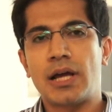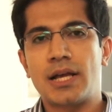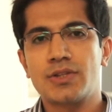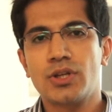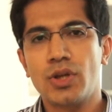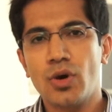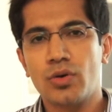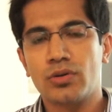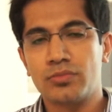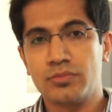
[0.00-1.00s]
As you
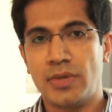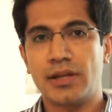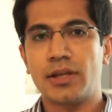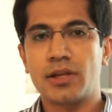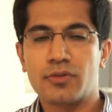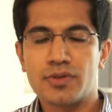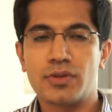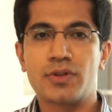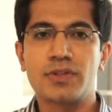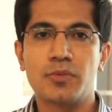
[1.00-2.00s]
know, magnetic
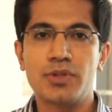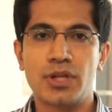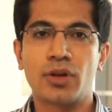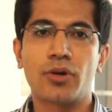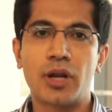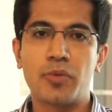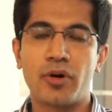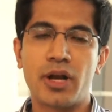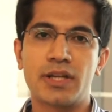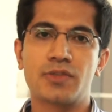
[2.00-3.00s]
resonance imaging, or
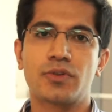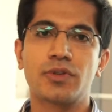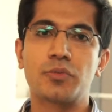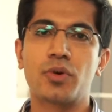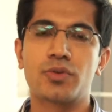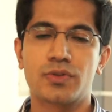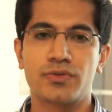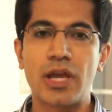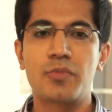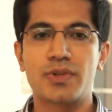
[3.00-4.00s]
MRI, is one of the most
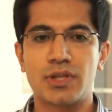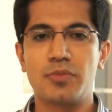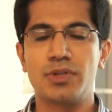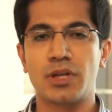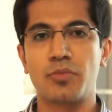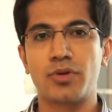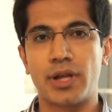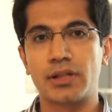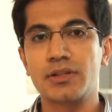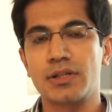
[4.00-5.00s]
famous imaging
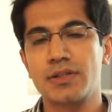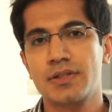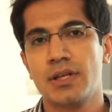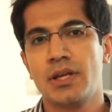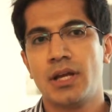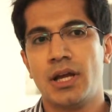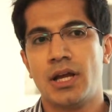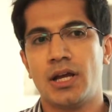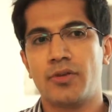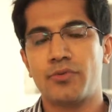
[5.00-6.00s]
modalities
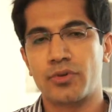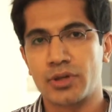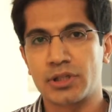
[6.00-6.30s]
for